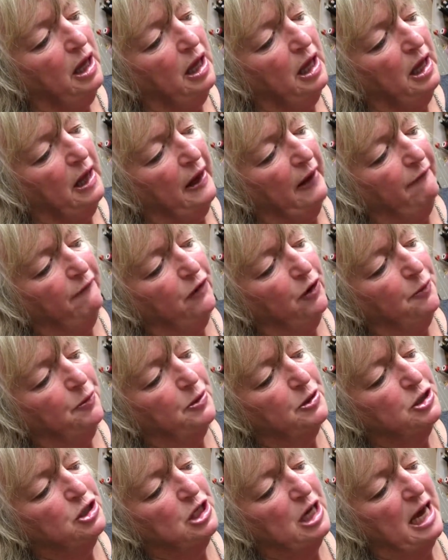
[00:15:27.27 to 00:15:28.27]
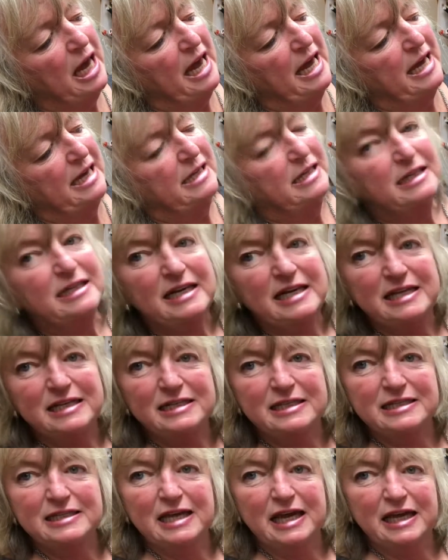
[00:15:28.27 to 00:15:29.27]
If you put your hand
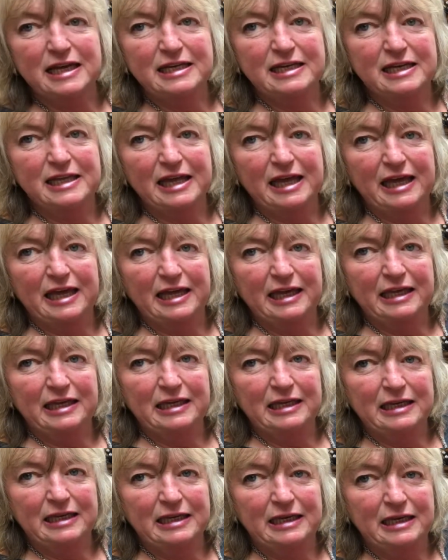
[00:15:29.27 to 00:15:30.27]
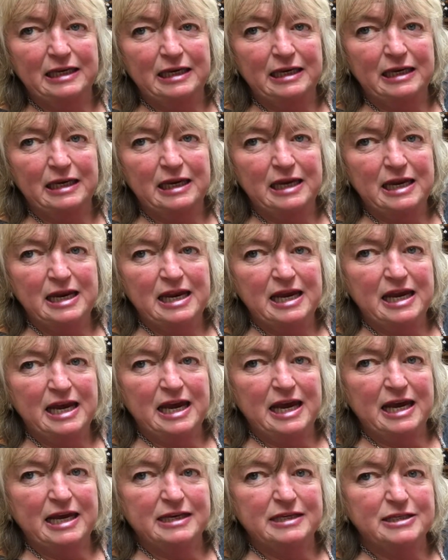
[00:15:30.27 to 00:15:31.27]
inside there
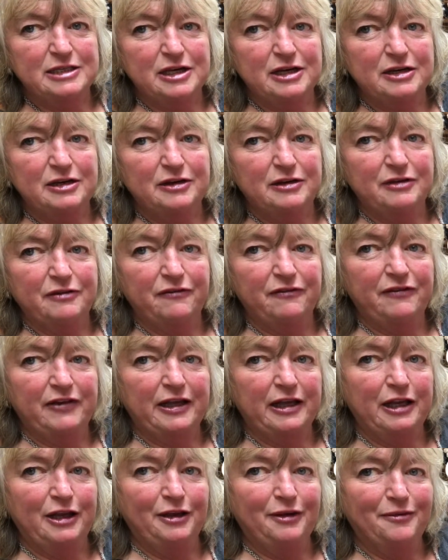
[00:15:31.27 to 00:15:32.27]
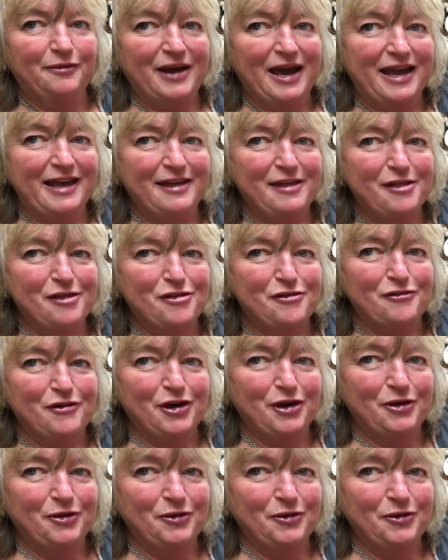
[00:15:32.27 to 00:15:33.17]
and feel your way through